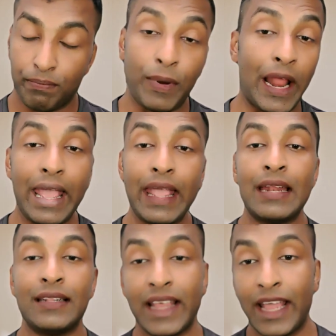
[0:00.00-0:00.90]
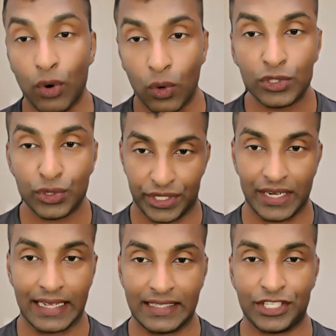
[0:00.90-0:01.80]
play in their own
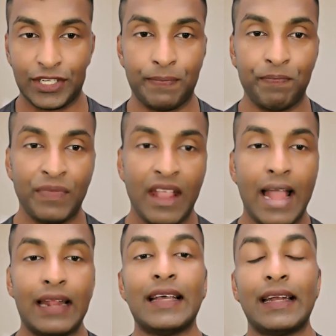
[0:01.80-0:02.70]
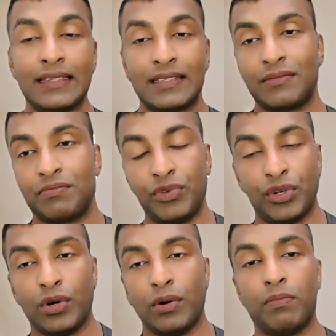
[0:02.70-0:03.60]
socialization, and that is
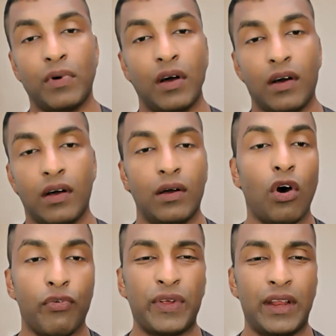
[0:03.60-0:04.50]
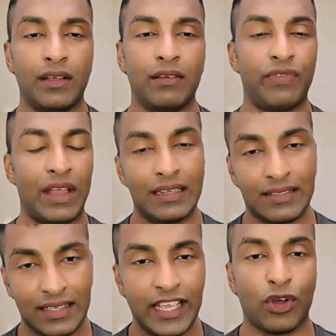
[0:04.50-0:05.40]
offering
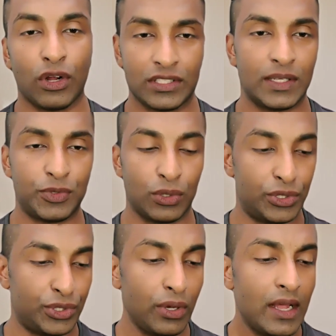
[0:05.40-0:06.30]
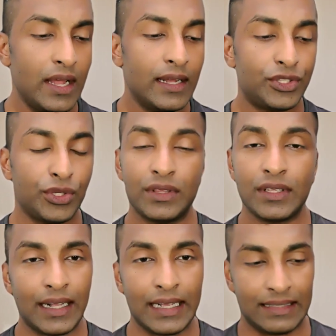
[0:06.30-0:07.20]
various key concepts also. So
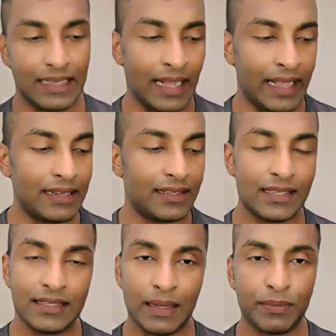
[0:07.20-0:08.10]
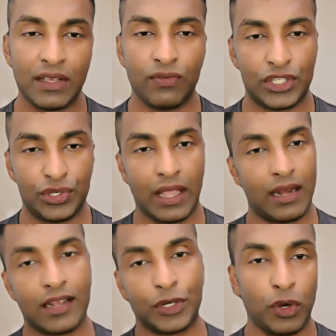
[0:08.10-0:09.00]
guys, again, this is something which you
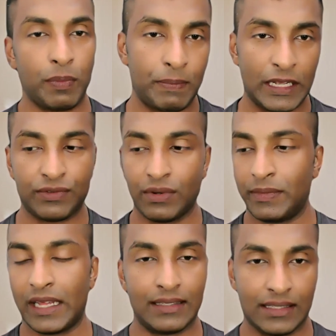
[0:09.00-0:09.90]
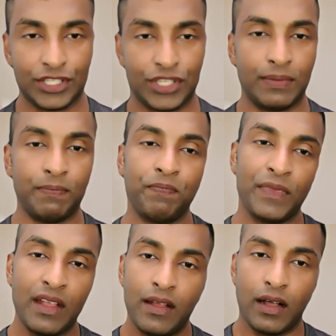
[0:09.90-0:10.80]
can cut, copy, paste from that discussion,
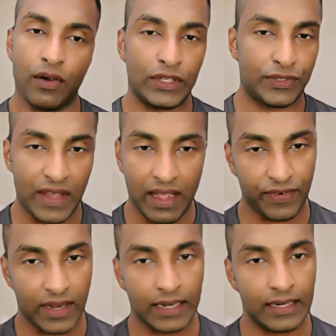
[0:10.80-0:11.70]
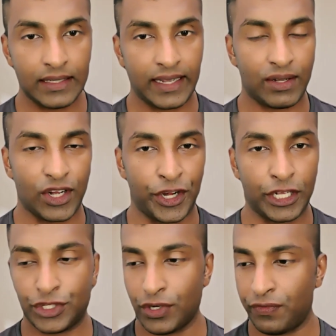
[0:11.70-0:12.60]
which we have done in the
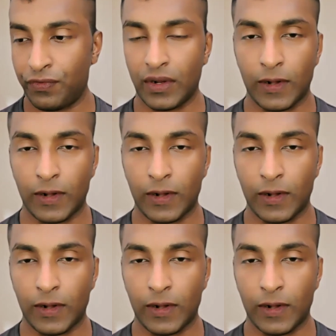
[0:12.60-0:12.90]
context of